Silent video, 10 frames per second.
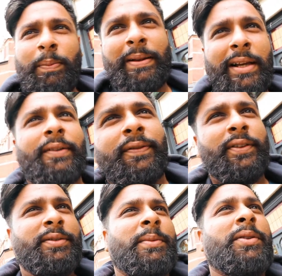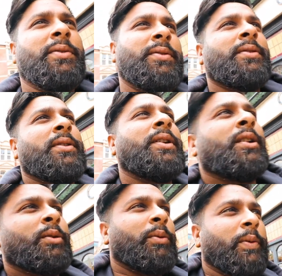a plan for tomorrow,
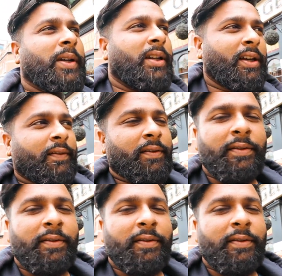what we're gonna have.